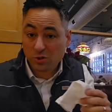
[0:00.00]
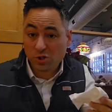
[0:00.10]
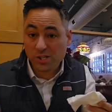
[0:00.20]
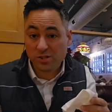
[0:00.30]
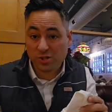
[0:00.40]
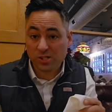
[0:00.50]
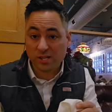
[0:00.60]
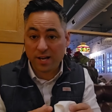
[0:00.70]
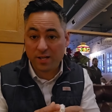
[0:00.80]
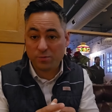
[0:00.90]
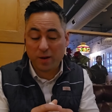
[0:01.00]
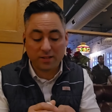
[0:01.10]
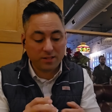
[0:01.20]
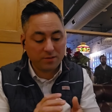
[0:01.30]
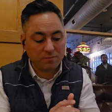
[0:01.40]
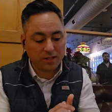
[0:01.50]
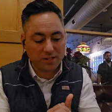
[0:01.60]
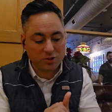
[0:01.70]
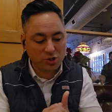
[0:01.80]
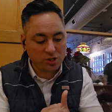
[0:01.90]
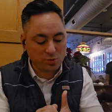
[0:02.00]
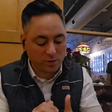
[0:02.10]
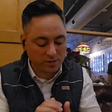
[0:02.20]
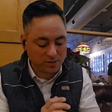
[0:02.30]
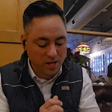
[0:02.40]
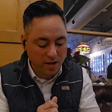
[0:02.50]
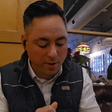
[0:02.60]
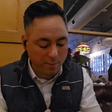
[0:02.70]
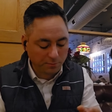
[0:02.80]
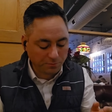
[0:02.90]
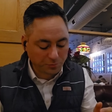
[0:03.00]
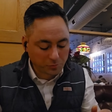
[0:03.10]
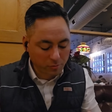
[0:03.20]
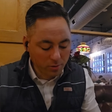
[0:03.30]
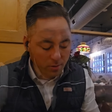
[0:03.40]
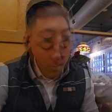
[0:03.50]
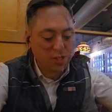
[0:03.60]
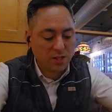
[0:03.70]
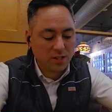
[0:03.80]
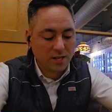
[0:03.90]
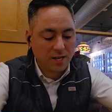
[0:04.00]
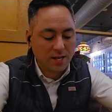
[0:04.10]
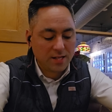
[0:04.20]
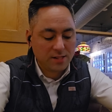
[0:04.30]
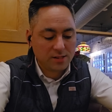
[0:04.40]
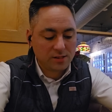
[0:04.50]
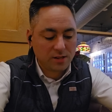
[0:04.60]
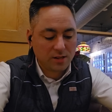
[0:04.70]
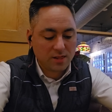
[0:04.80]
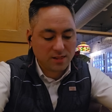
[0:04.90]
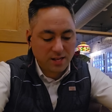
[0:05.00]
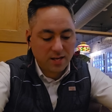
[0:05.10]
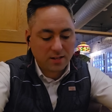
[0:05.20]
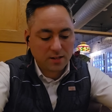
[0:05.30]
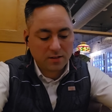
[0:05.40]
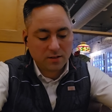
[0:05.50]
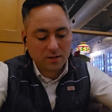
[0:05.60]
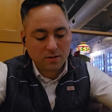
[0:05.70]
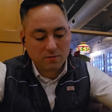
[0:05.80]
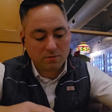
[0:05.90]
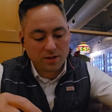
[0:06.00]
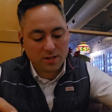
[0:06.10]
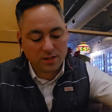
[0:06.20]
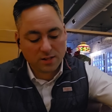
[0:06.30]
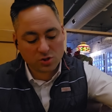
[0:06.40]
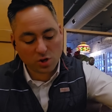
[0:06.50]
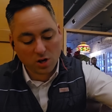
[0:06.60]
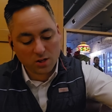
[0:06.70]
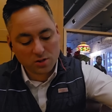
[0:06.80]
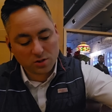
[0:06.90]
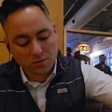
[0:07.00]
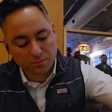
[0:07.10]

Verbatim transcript: cheese just I expected, like a Cheez Whiz style. The chili is thick, very thick sauce.